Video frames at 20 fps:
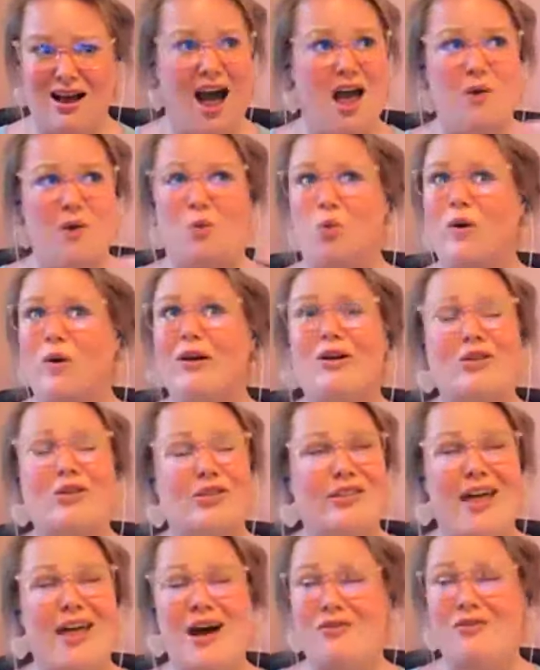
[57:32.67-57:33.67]
I will
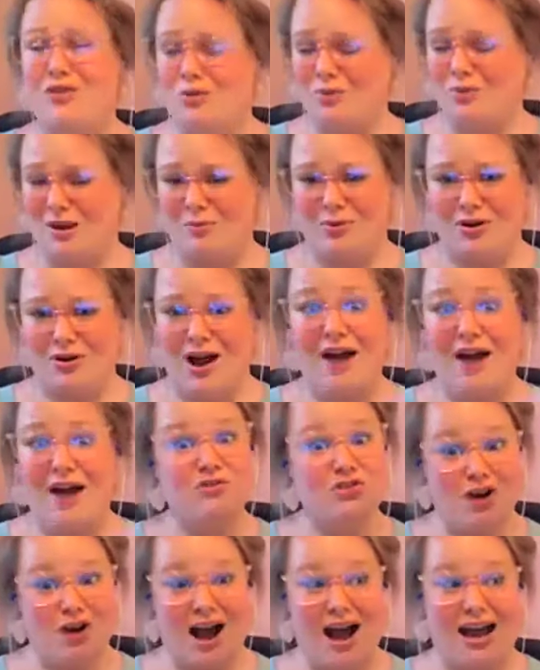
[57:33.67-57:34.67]
never be
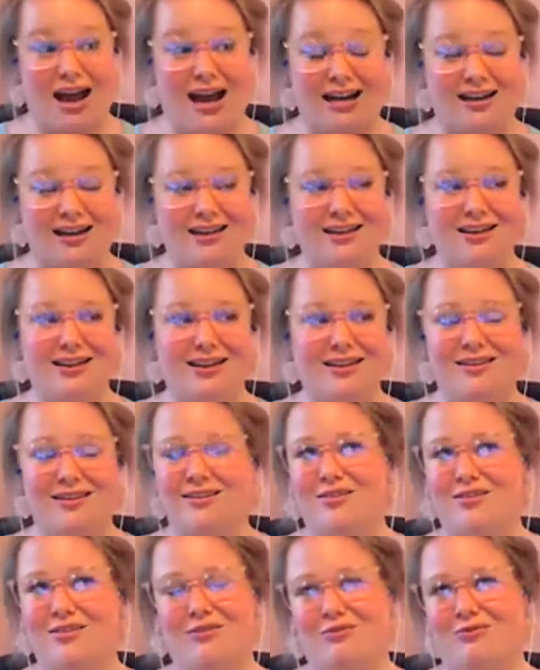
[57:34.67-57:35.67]
I've tried
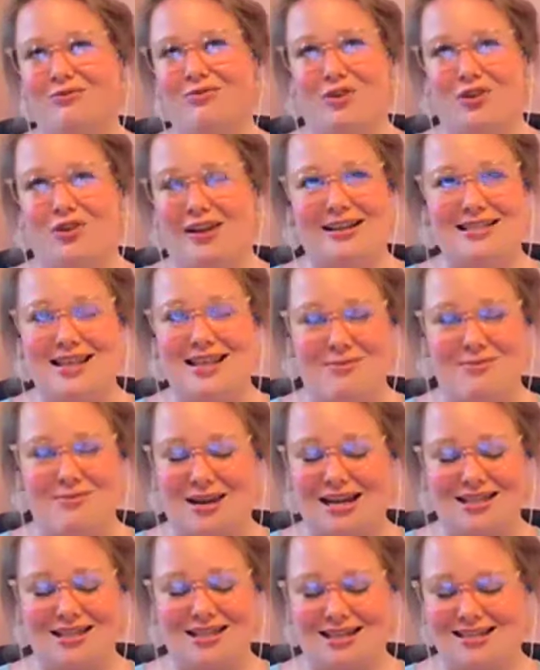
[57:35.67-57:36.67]
for like 10
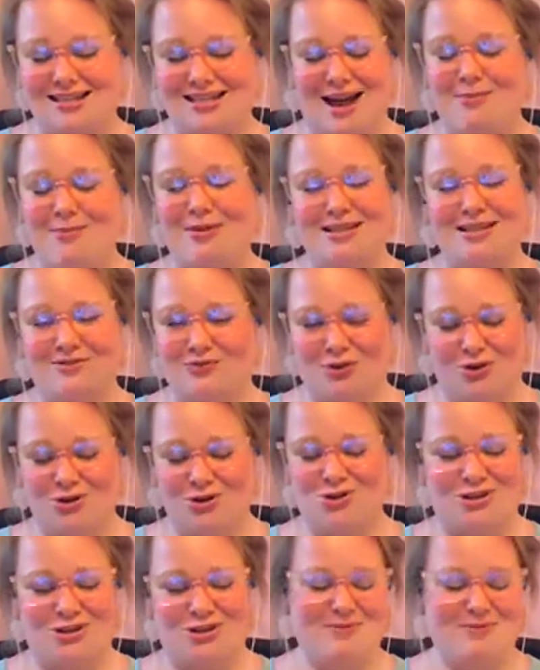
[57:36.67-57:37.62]
minutes at a time. It's virtually